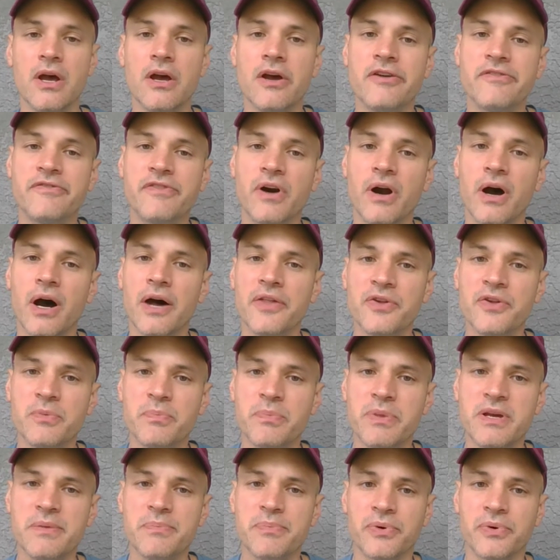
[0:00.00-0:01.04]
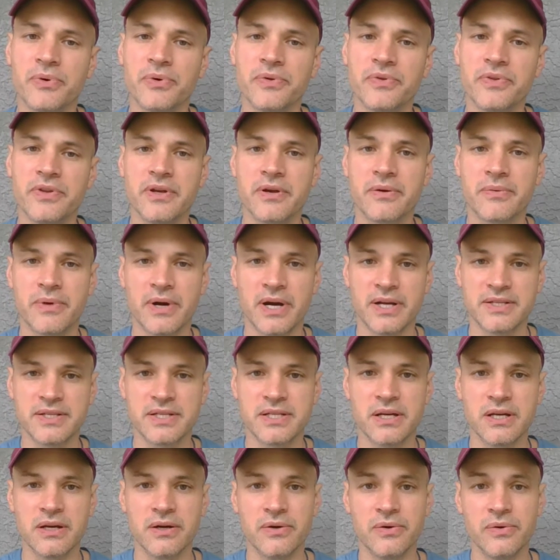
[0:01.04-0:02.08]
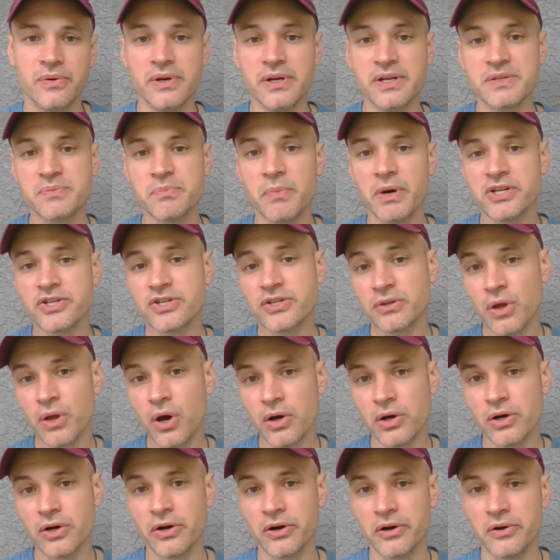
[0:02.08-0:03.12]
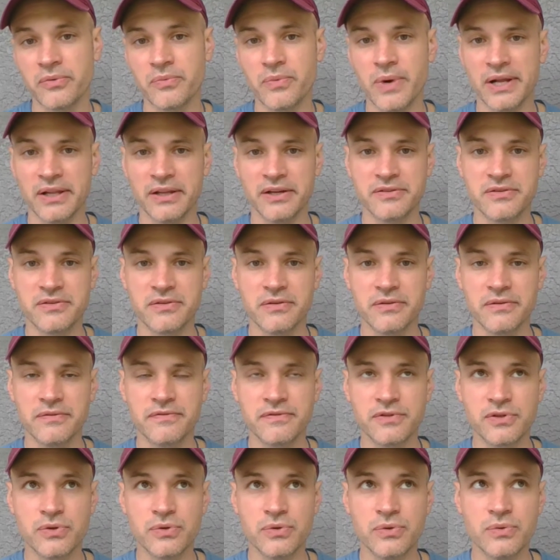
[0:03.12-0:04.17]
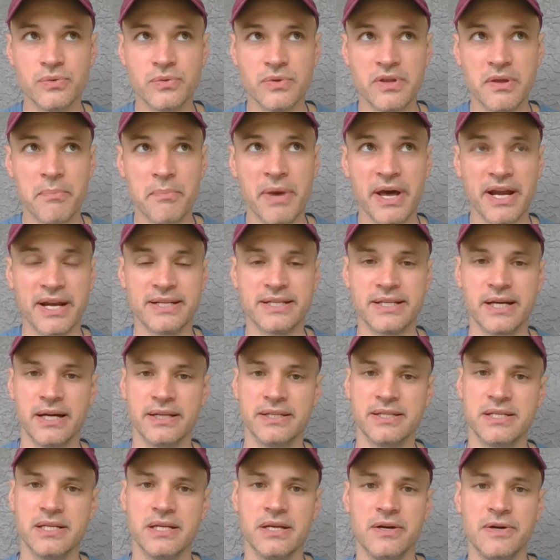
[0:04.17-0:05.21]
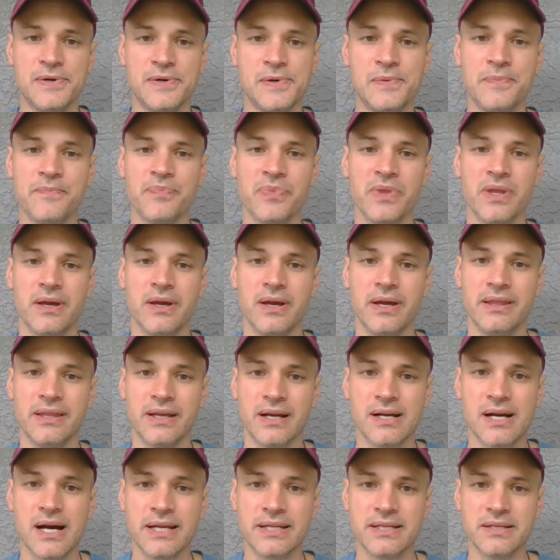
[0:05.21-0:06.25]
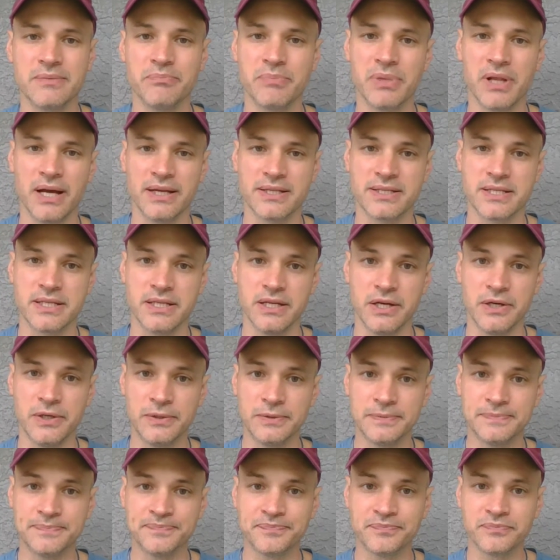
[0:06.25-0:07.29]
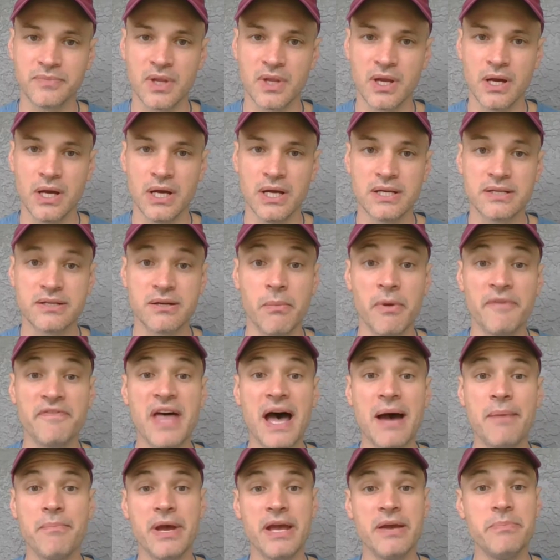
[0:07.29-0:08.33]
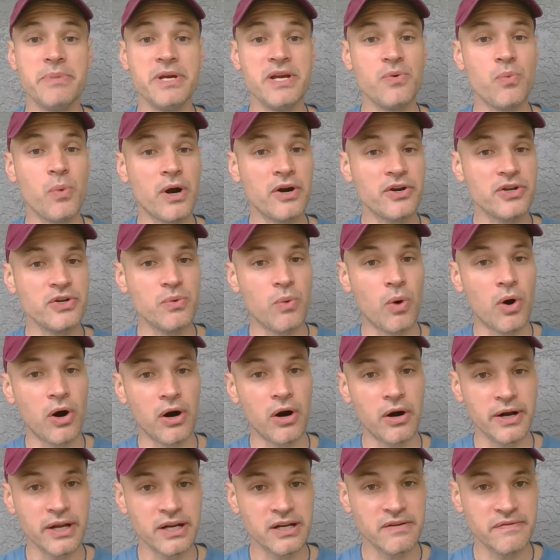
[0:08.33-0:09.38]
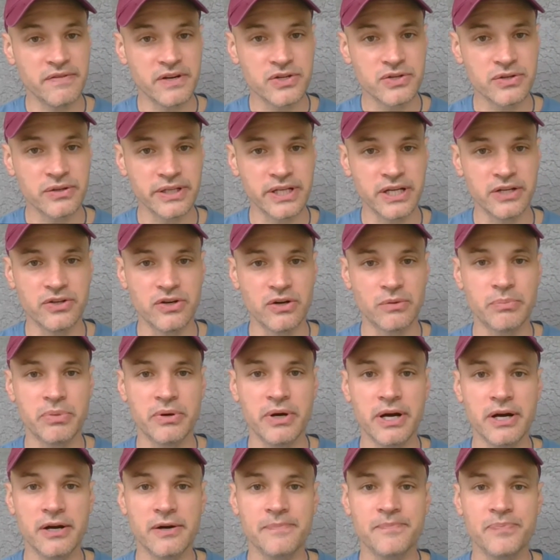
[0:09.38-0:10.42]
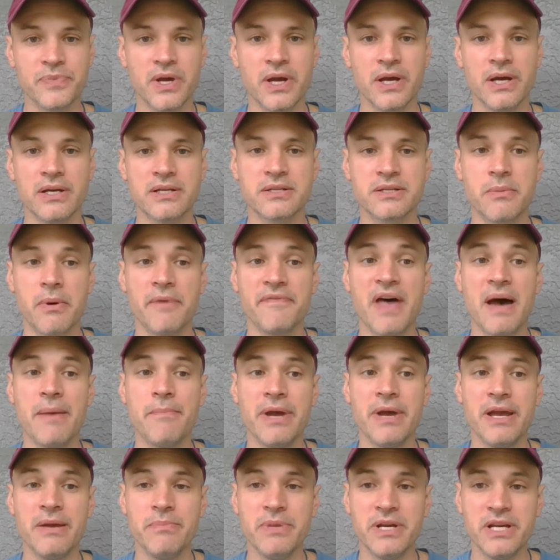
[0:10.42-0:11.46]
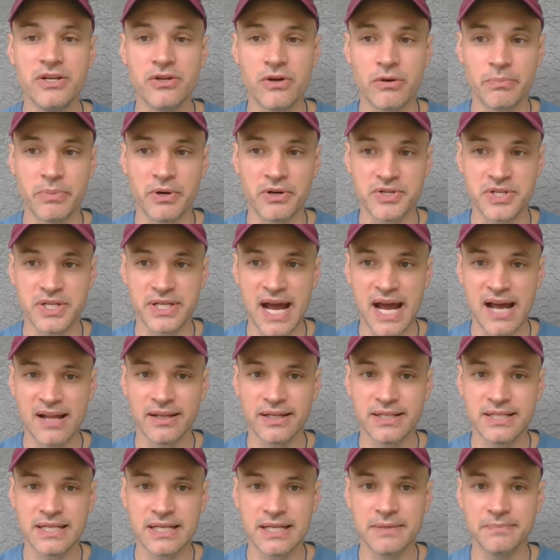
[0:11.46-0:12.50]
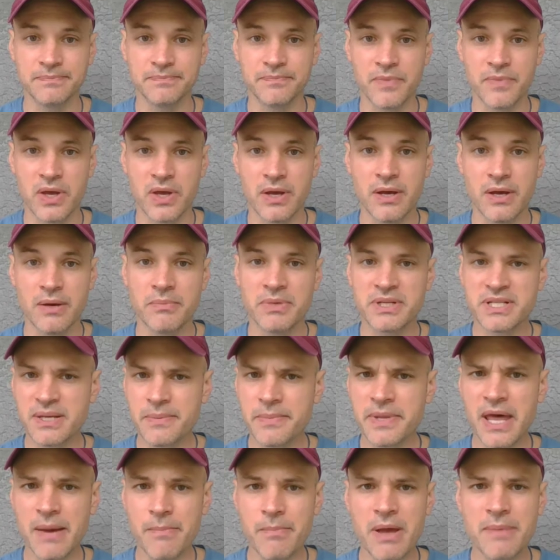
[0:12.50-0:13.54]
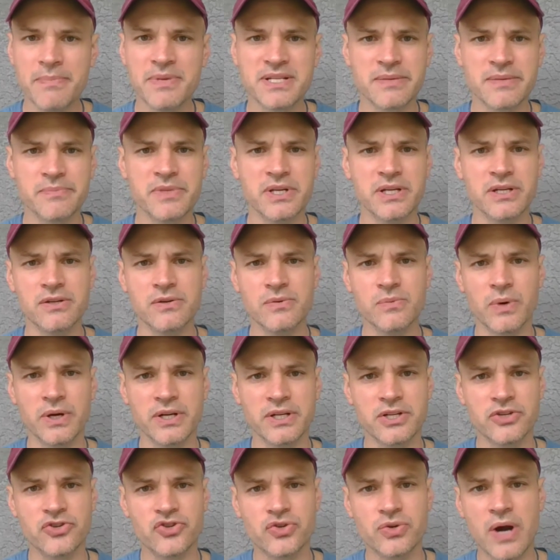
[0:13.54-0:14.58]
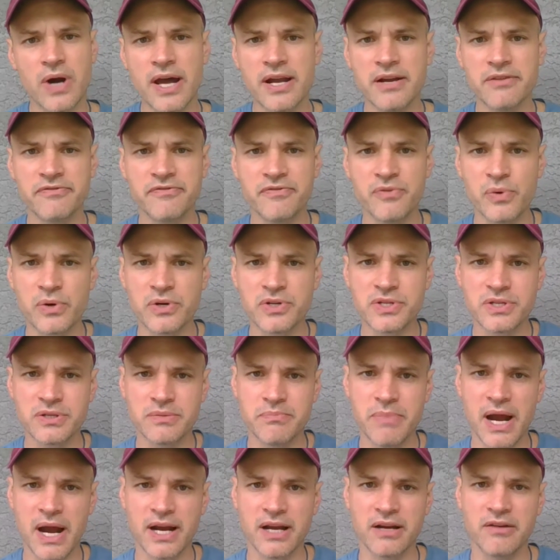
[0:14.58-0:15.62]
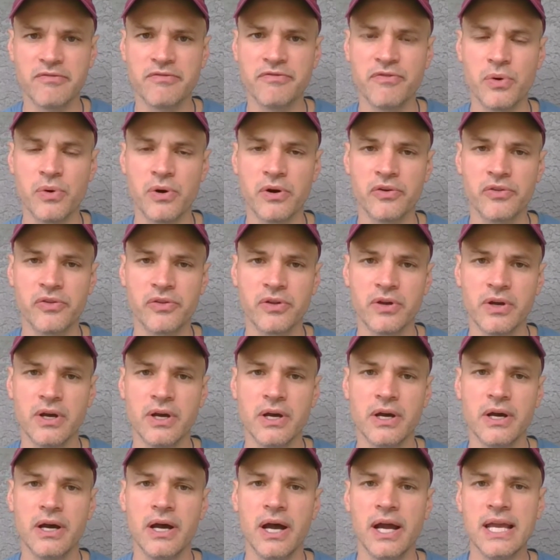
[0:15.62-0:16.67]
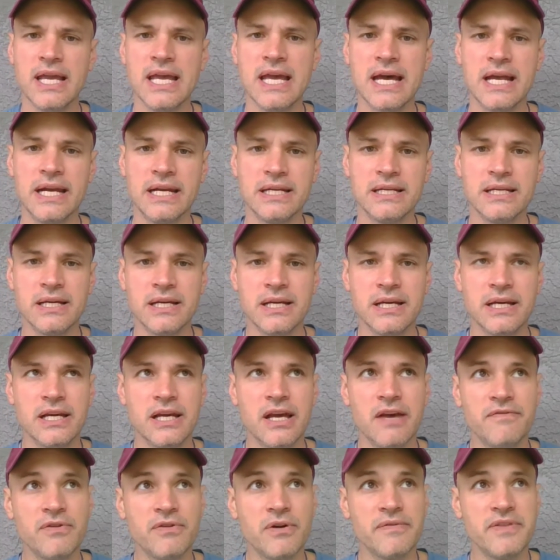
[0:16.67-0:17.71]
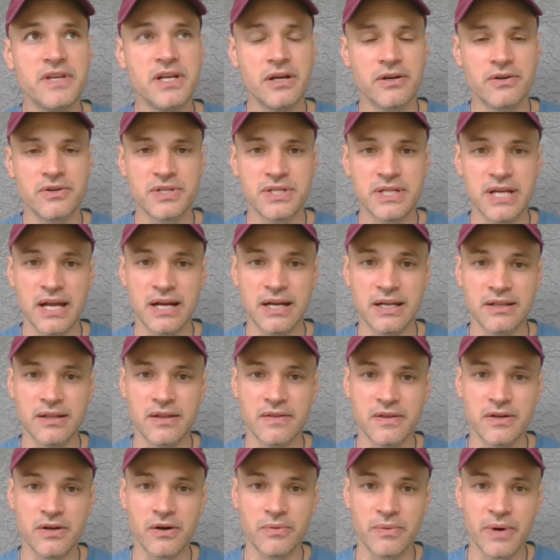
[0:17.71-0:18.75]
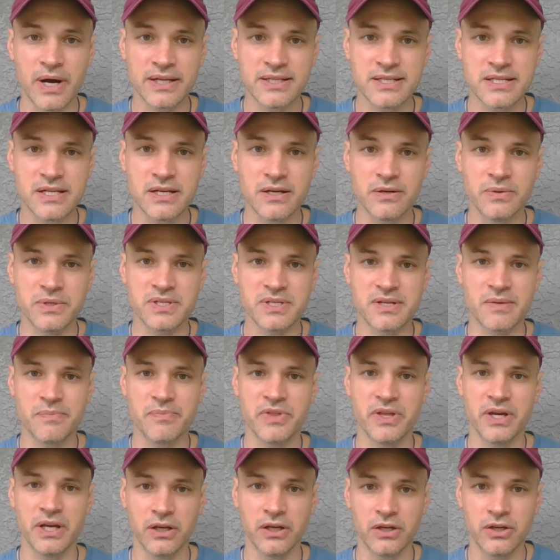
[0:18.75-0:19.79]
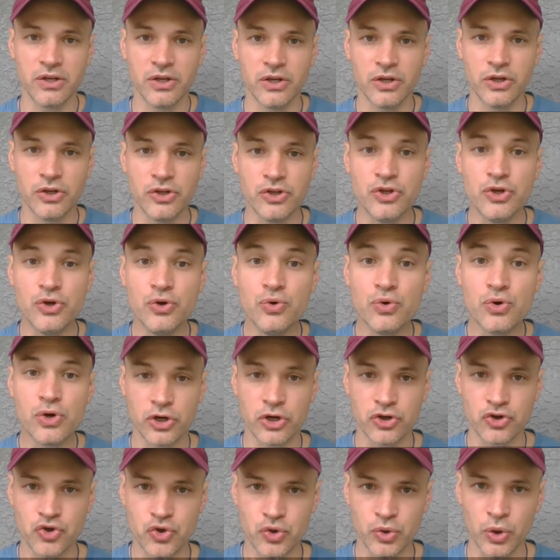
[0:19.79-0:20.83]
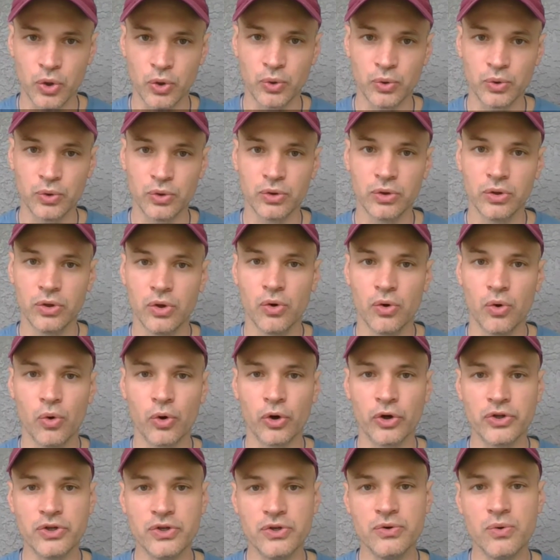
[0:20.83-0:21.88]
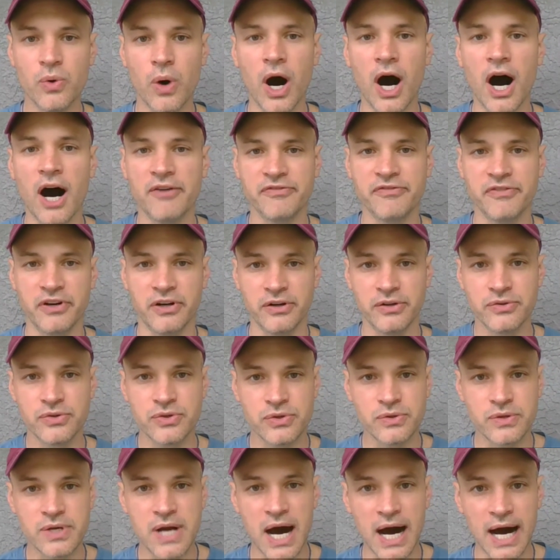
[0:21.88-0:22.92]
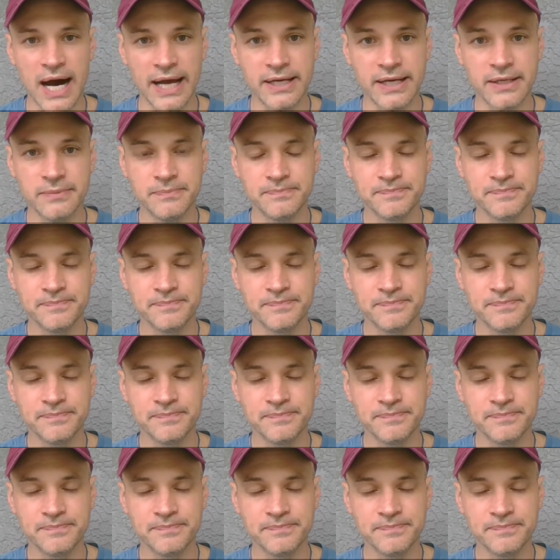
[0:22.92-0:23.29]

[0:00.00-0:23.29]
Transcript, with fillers: For other people, the oratio is much longer relative to the meditatio and the contemplatio. Some of that may be where you are individually in your prayer, some of that may be your personality, but some of that may be something you want to try to force back and forth. Again, if you're of the understanding that the oratio is something you control or you offer to God.